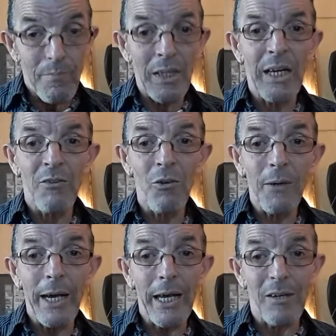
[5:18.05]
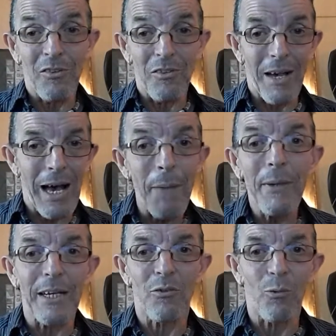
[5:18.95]
that's okay, because it's a
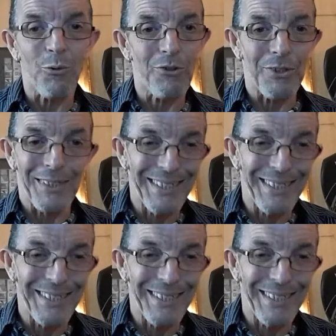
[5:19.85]
happy exhaustion.